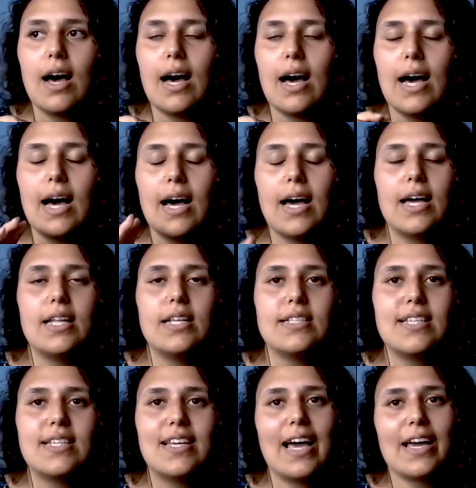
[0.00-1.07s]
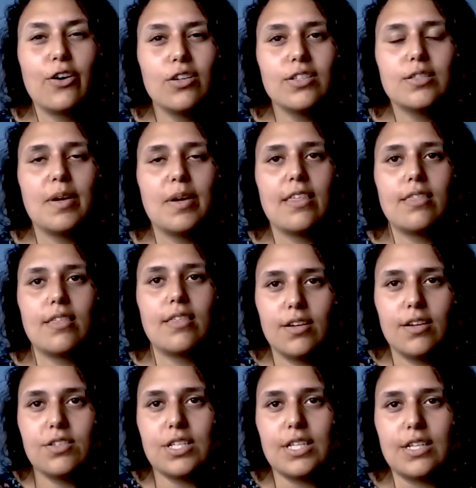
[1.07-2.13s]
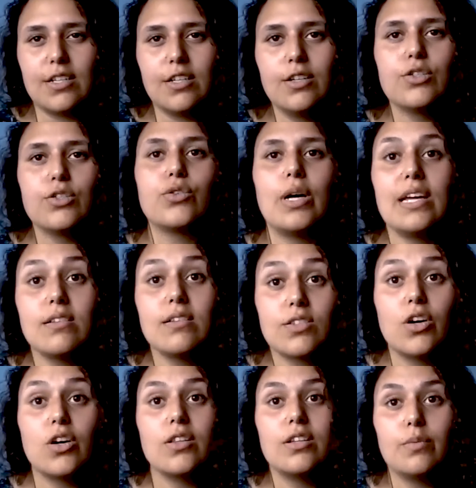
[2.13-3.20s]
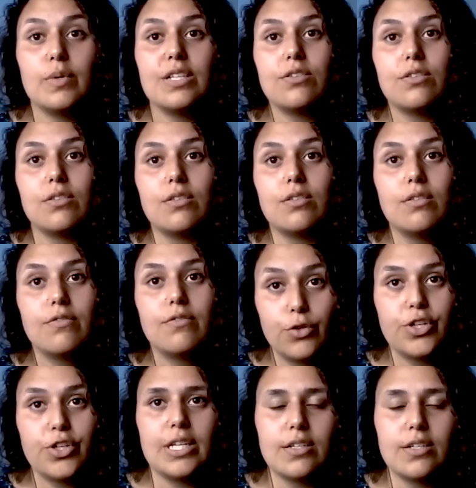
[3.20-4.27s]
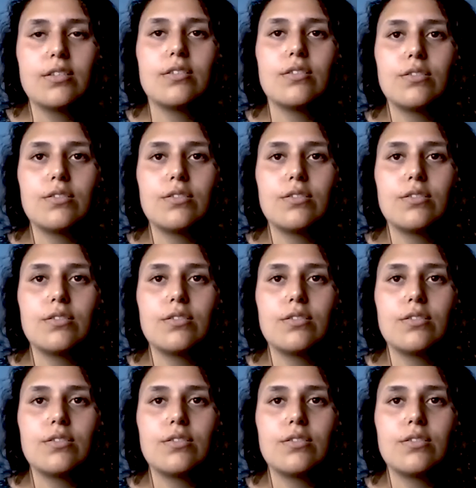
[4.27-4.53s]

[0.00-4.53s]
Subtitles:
And I got to my third year. So in Scotland, we do 4 years.